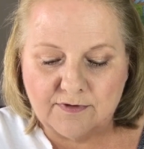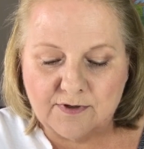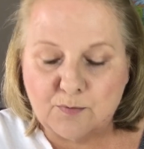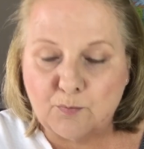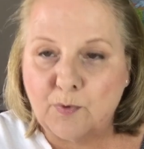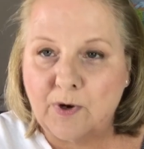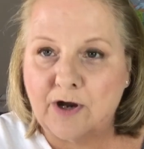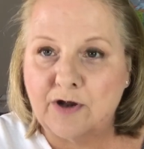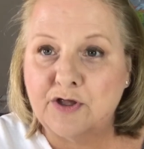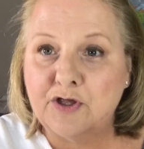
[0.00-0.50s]

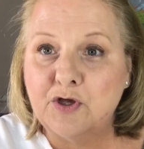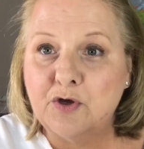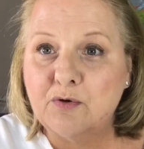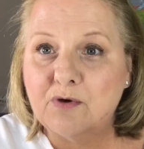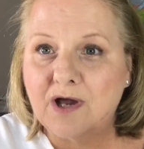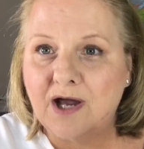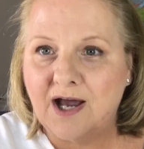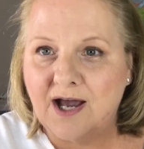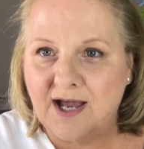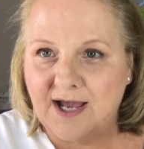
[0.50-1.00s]
where you
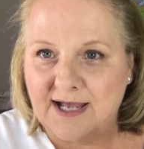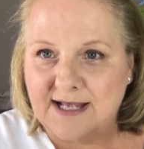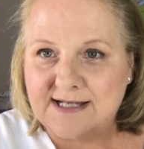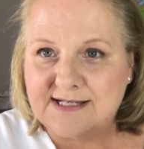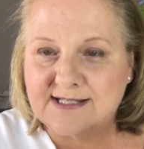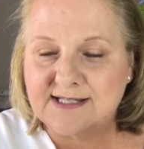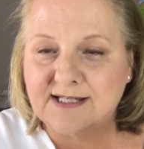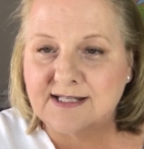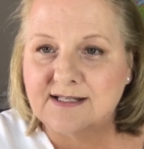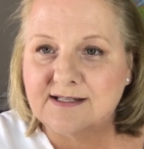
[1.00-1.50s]

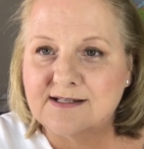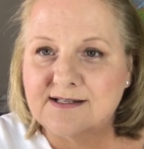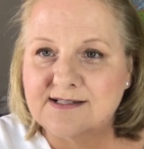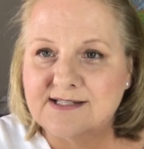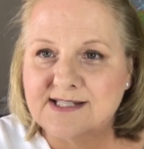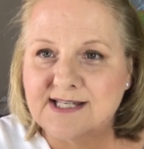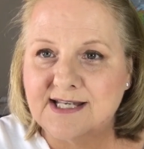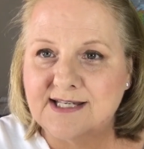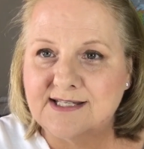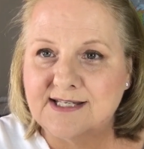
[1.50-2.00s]
guys
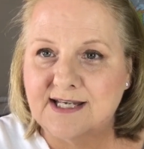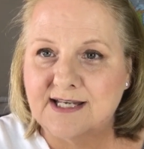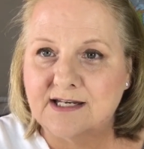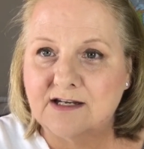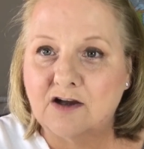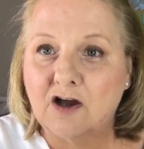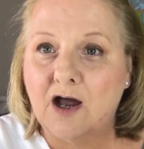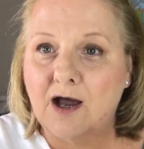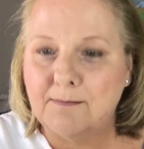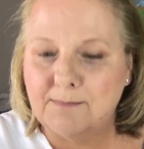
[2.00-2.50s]
send in
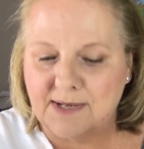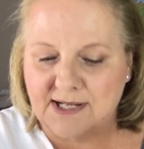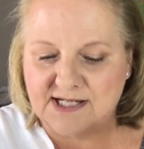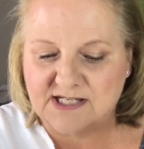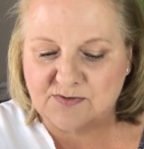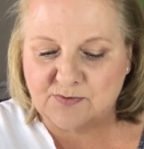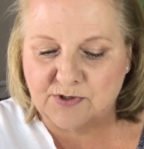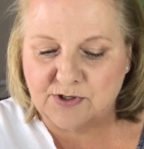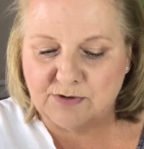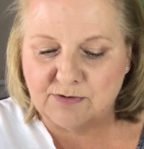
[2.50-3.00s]

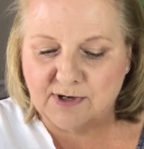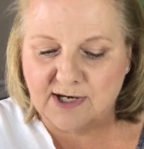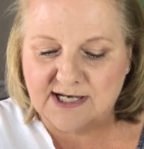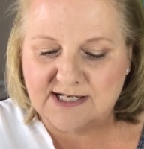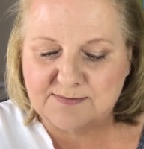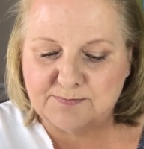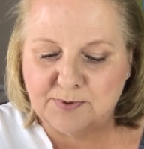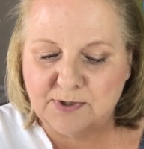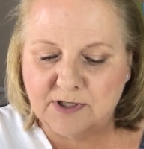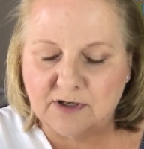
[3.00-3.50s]
comments, where you
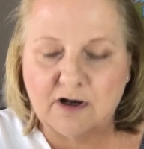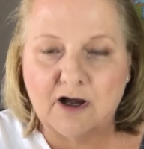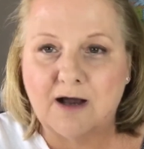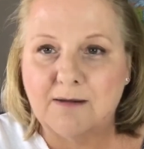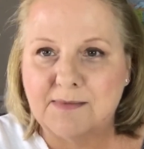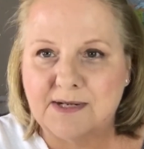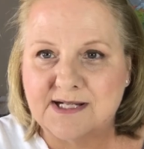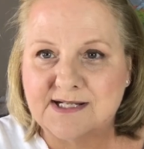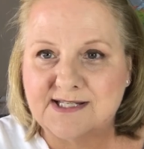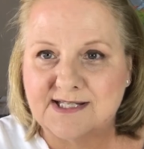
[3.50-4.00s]
guys put
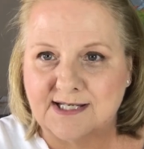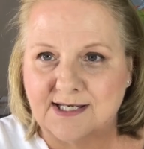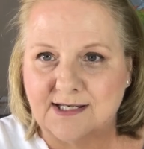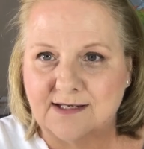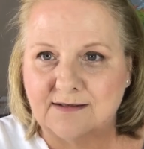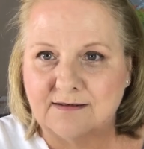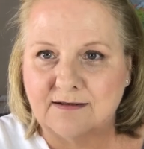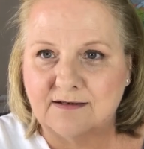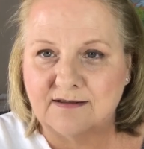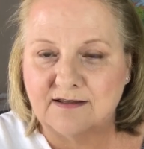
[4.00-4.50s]
comments
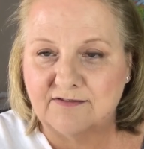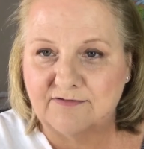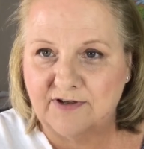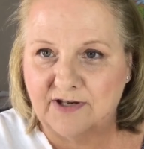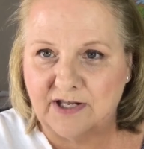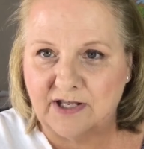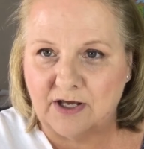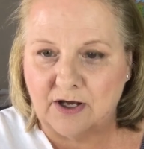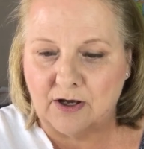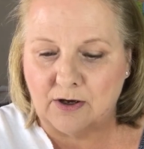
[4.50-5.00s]
in the
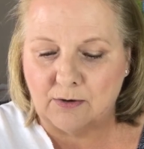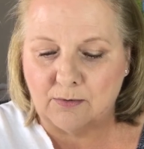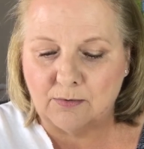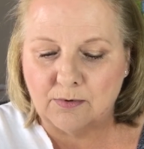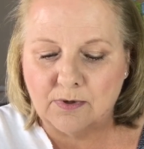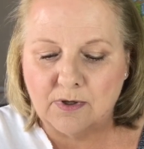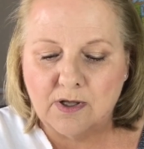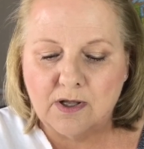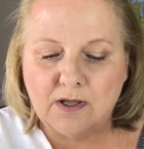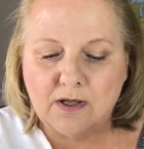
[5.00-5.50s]
video
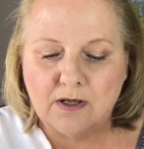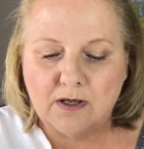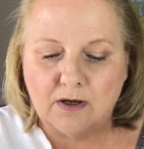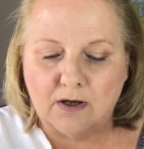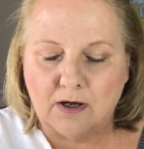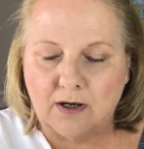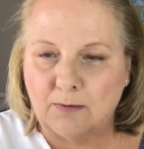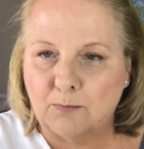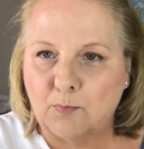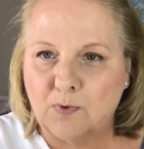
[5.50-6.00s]

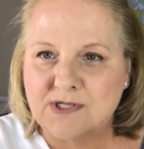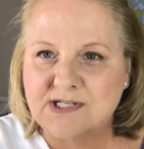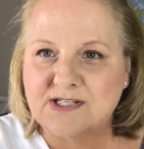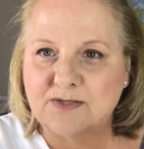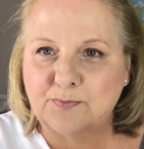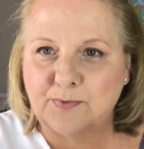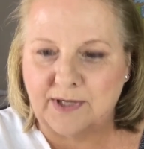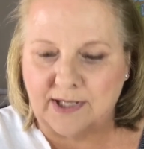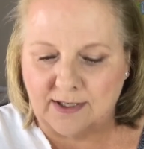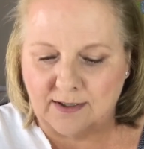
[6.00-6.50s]
once a
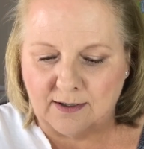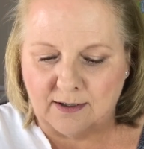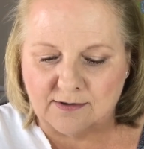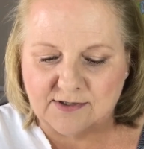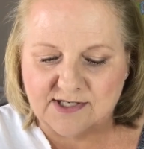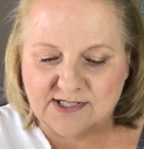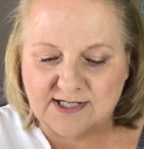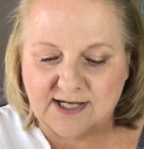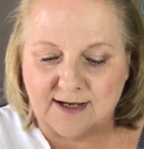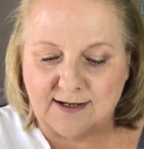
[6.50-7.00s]
week. I'll
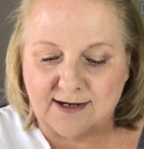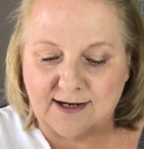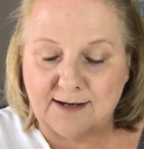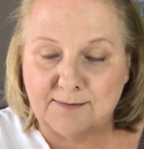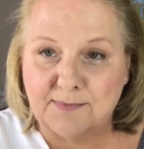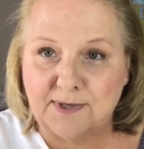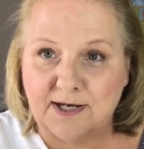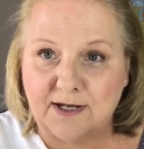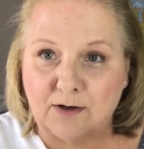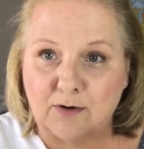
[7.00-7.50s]
just kind of
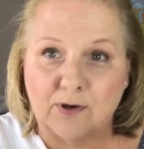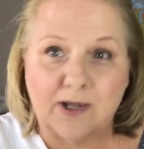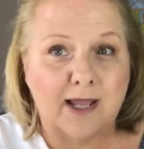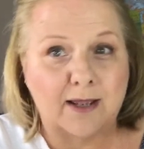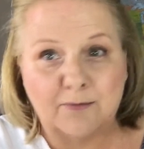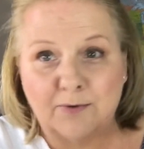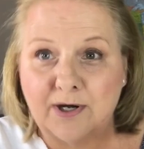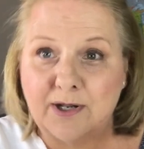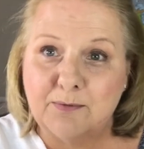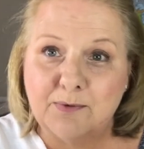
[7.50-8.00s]
come in and go,
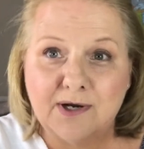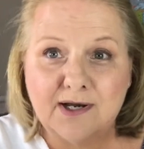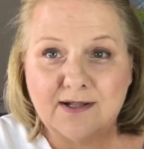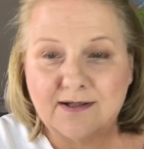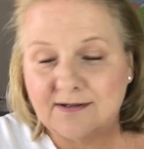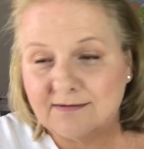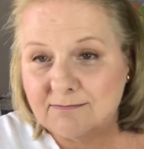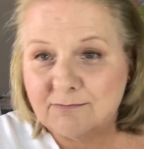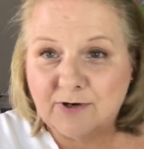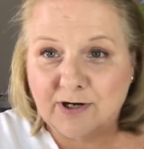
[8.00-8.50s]
okay, what do you want
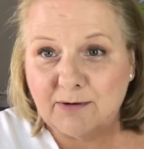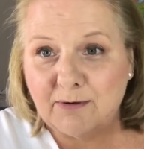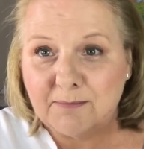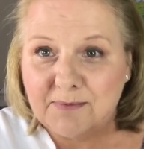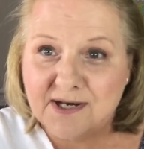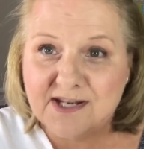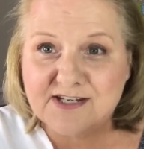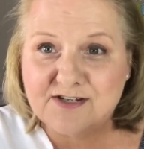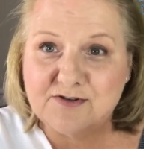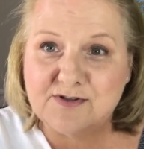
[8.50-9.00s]

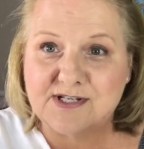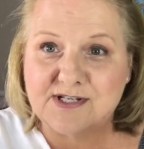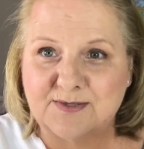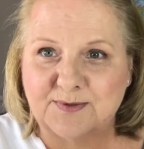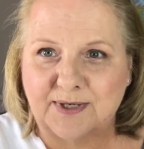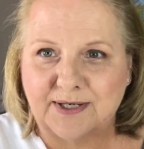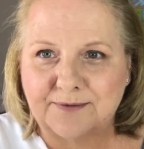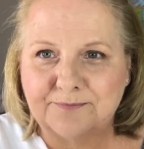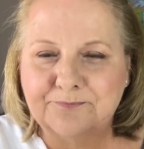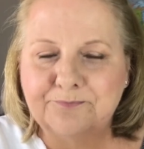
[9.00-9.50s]
me to do
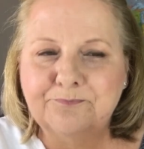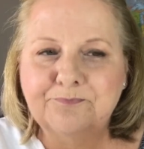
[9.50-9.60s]
week?